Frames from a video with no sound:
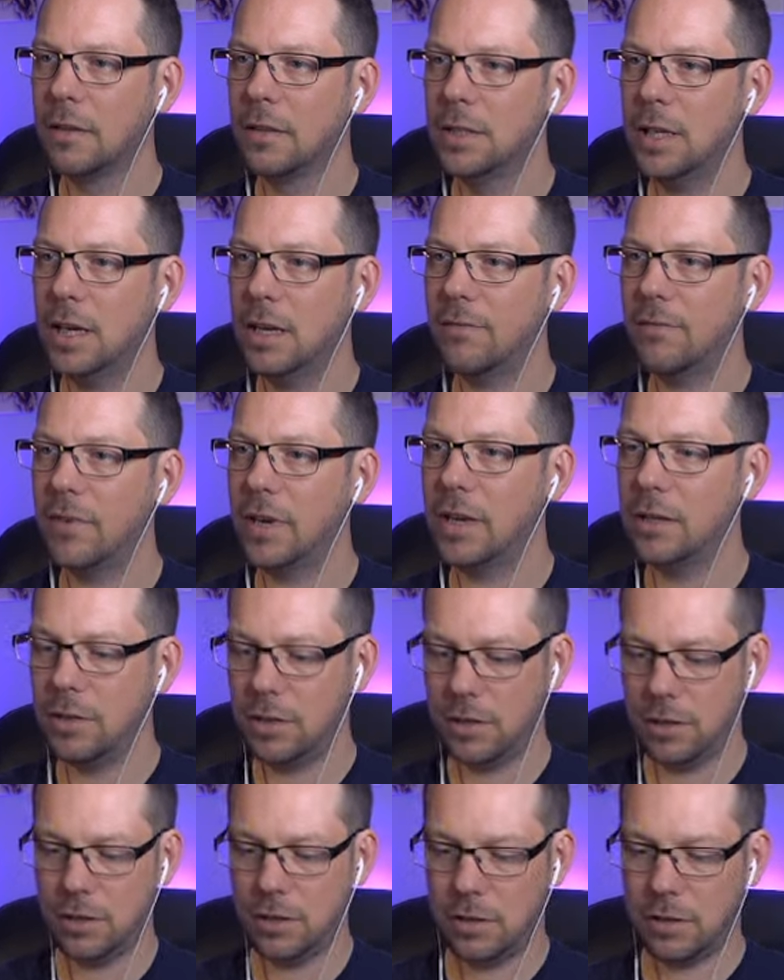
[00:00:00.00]
Jellyfish
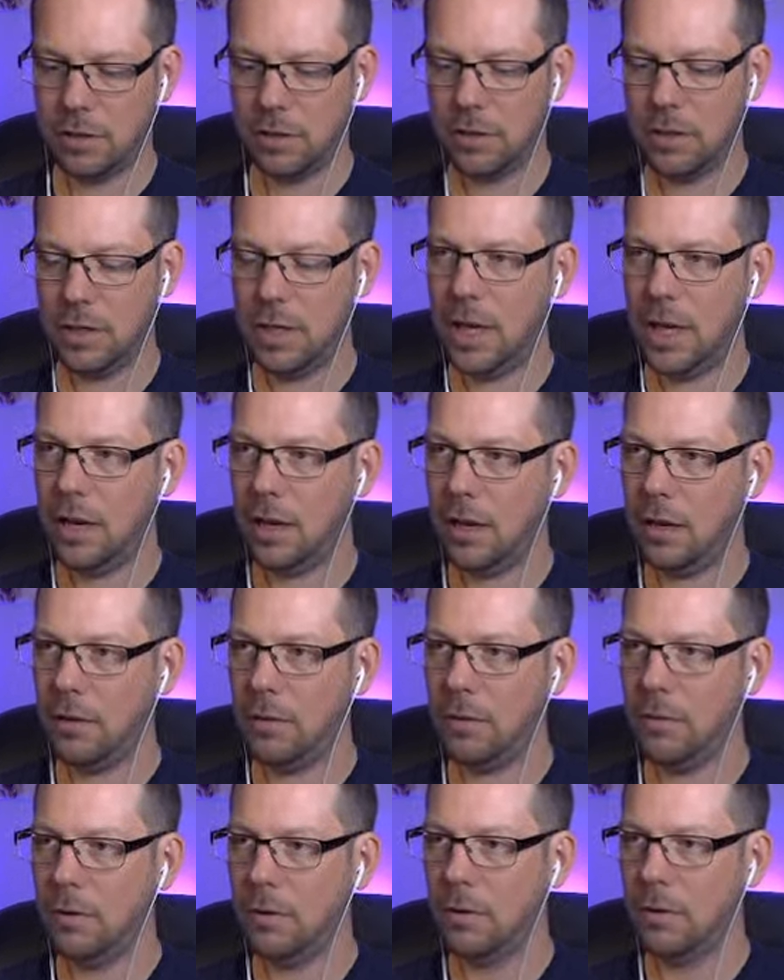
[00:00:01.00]

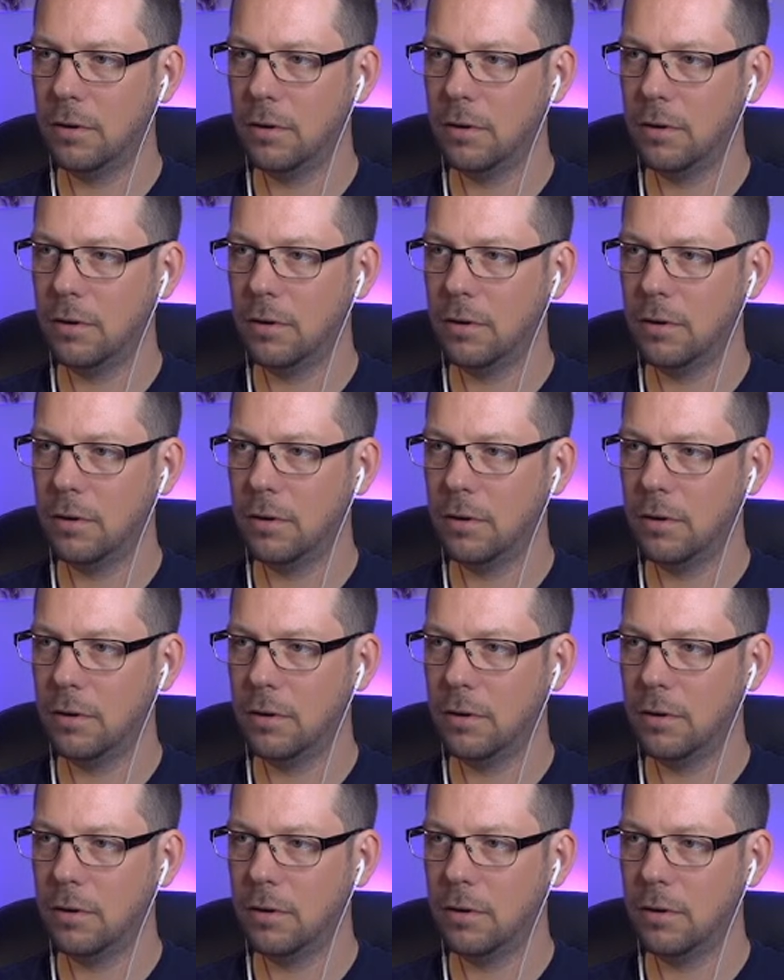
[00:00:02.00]
yellow,